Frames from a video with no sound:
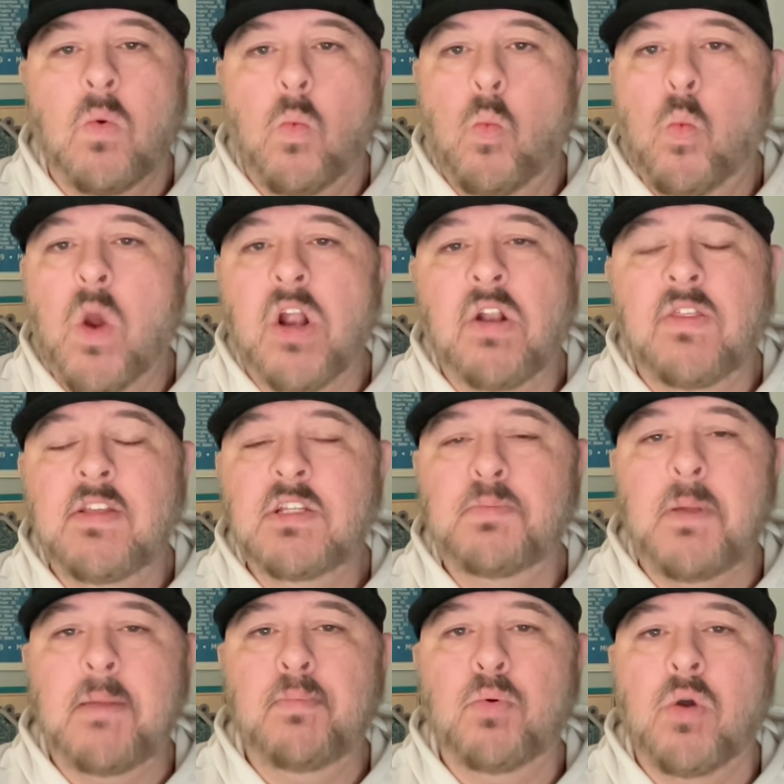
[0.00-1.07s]
Where did these
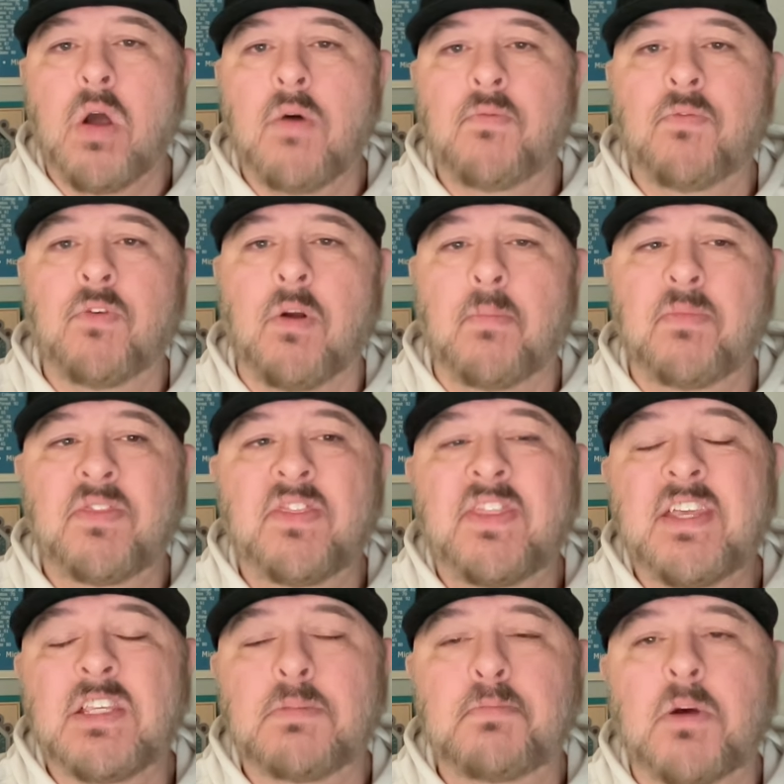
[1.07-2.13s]
people come from?
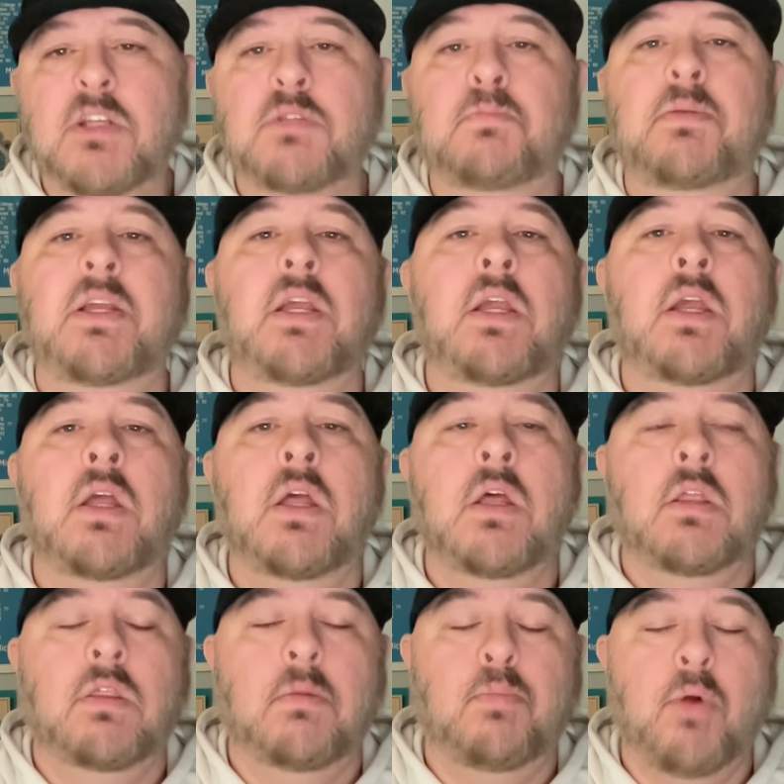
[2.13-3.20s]
This must be
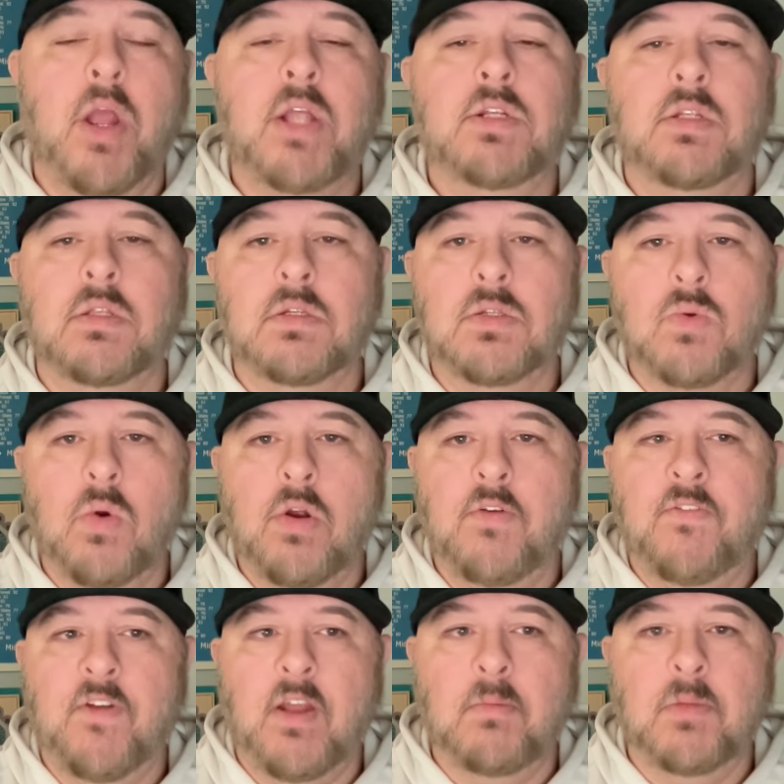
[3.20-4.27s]
the branch of the Sawyer
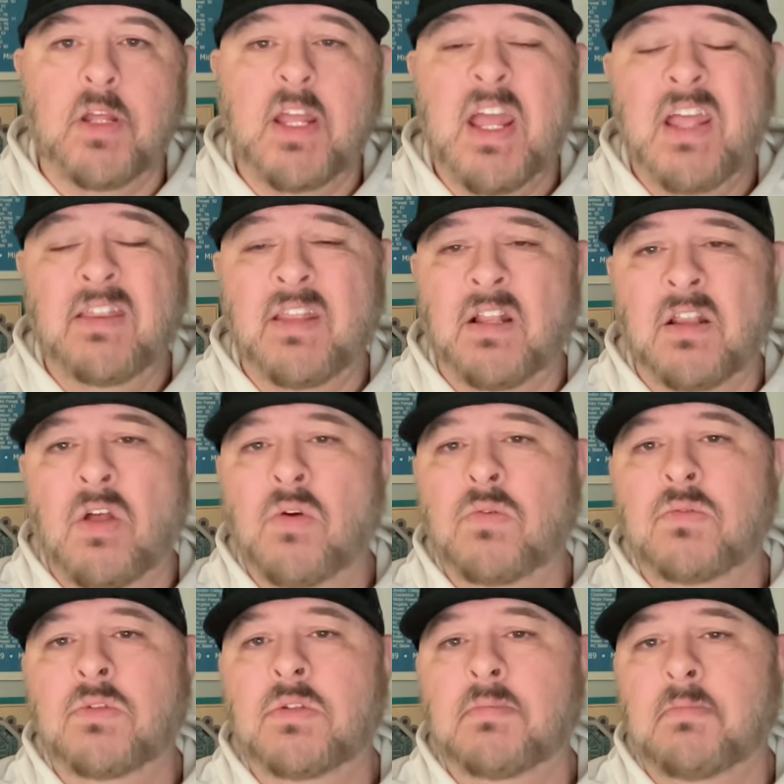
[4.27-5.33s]
family that
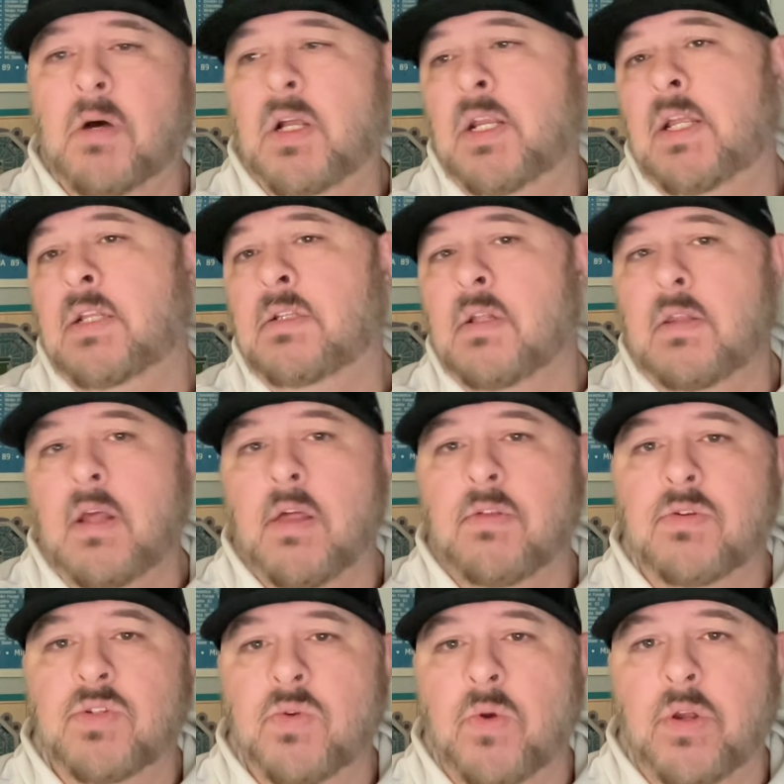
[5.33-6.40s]
loans money to the
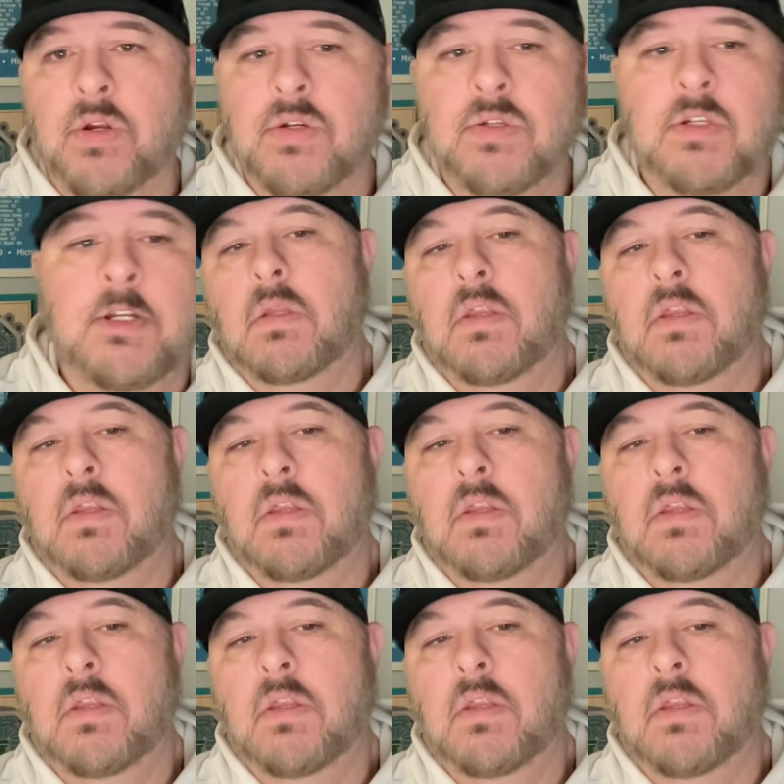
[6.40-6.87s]
other Sawyers.